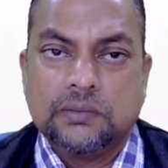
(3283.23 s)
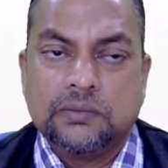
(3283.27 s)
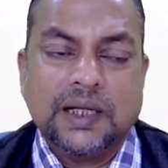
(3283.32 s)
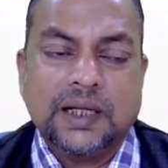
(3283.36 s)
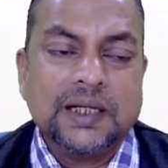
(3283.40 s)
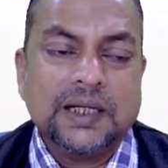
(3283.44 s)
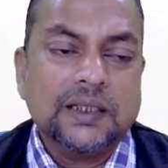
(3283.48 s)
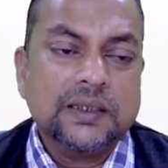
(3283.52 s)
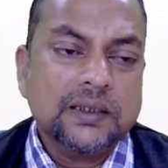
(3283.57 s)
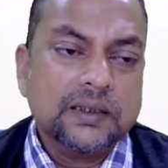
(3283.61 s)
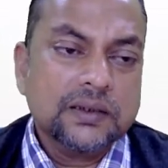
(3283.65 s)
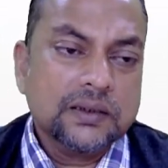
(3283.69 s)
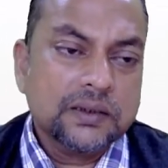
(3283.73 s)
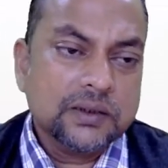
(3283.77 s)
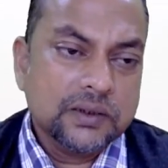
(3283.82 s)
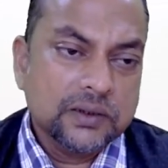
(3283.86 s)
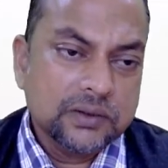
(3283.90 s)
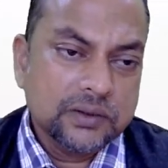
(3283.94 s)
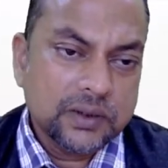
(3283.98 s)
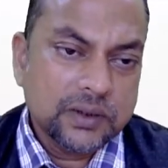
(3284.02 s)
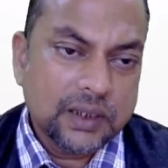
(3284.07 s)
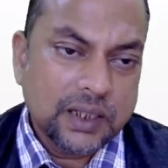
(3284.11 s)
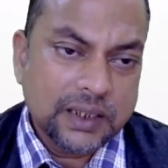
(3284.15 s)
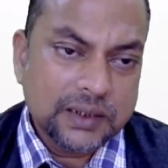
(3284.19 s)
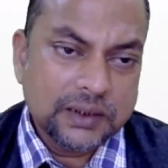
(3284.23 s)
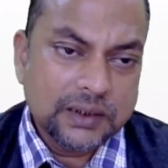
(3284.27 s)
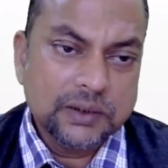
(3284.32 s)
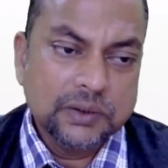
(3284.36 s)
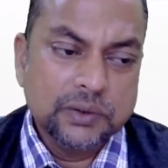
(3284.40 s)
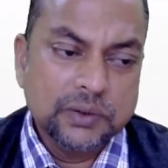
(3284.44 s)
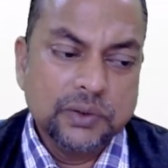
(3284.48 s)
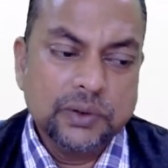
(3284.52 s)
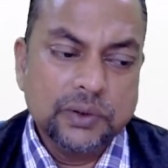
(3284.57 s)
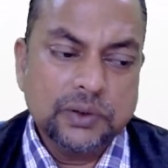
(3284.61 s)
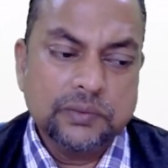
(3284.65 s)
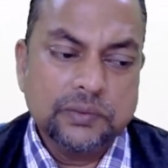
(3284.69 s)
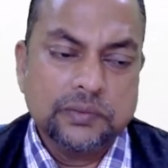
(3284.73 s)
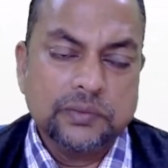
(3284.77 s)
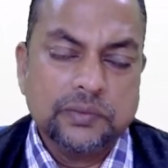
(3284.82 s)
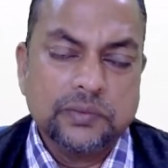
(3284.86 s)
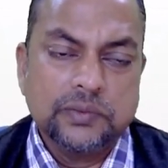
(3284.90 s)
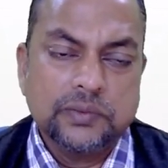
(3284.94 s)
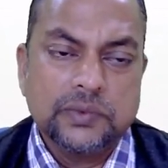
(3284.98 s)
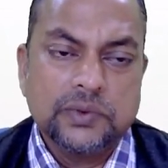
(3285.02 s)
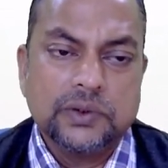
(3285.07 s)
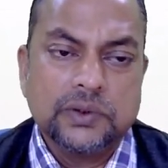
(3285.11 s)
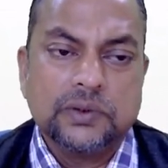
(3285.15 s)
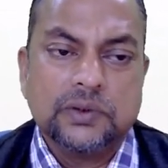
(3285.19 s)
Managers as a whole,
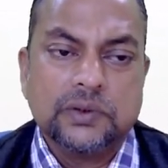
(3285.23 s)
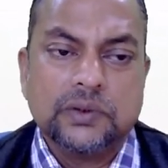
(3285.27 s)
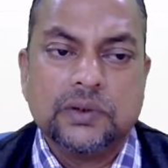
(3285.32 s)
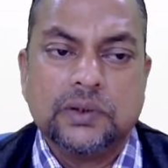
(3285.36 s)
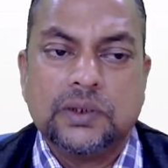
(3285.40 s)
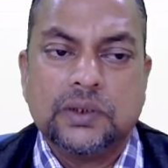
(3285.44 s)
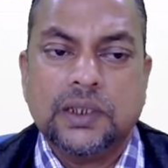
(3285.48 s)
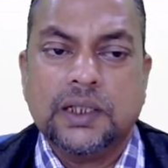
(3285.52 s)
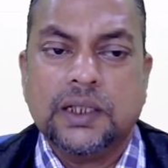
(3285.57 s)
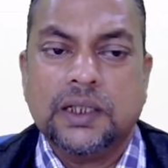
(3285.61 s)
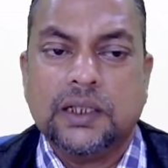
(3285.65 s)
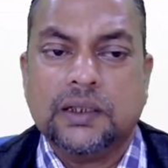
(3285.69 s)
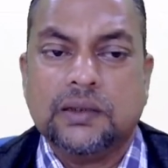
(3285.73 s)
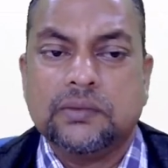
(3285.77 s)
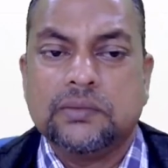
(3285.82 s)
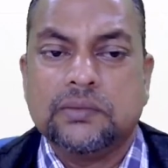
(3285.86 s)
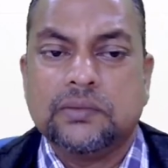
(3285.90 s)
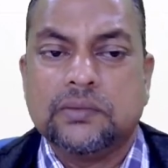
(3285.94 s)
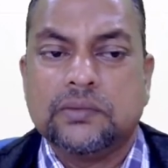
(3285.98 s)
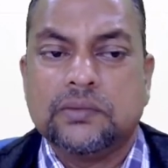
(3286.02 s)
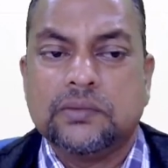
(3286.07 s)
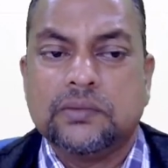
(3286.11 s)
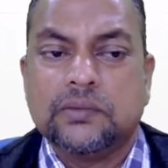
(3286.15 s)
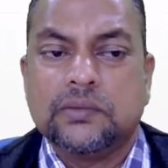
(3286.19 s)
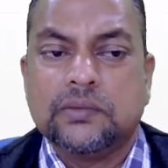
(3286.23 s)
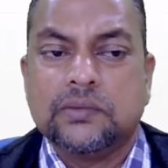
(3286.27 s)
they